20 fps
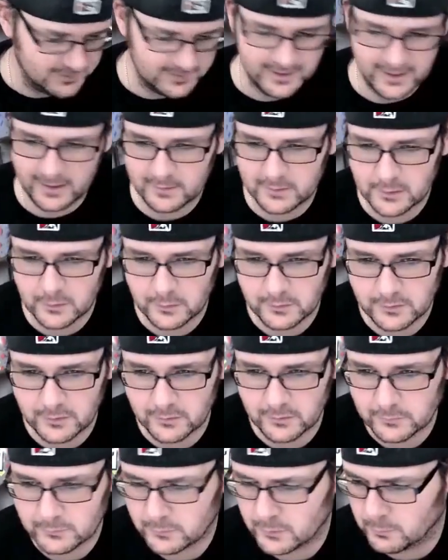let, yeah, you're
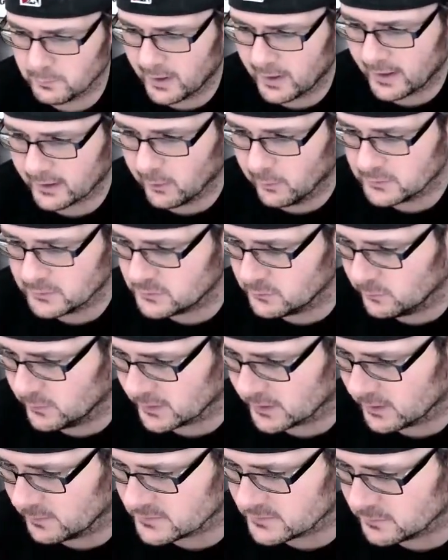you're you're my go-to
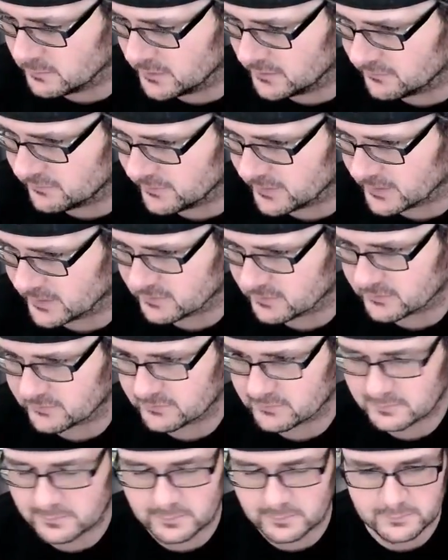when it comes to
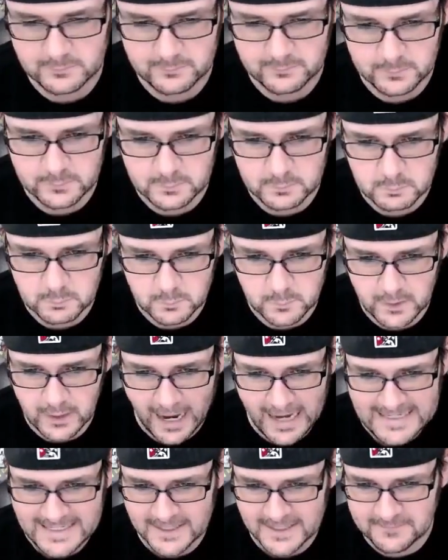minifigs
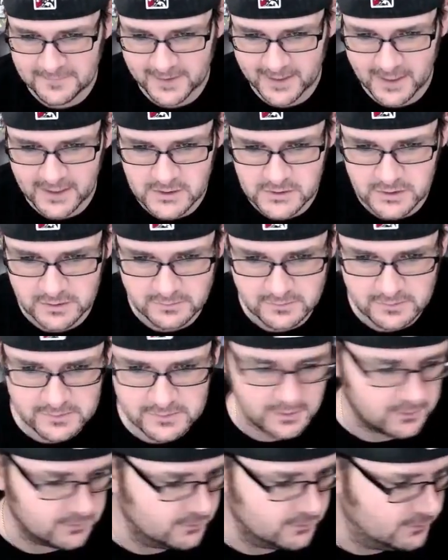identification.
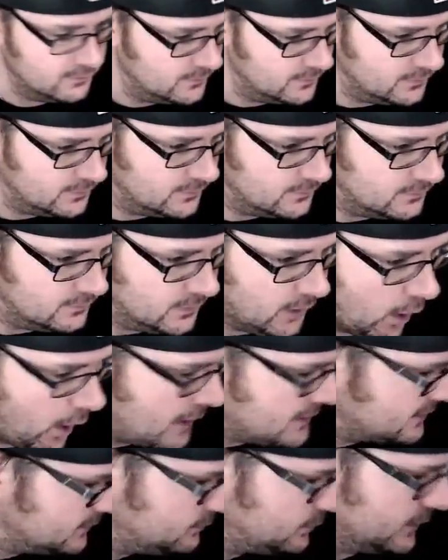So, oh,
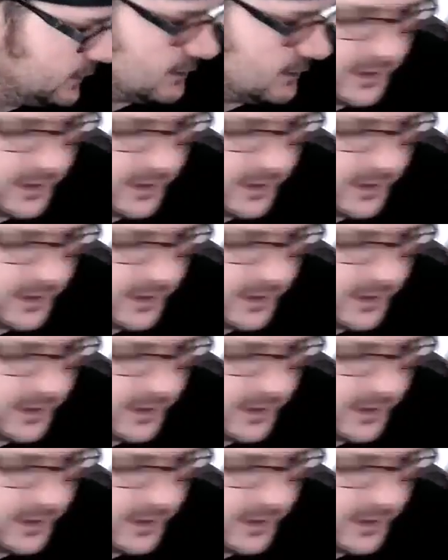I did pick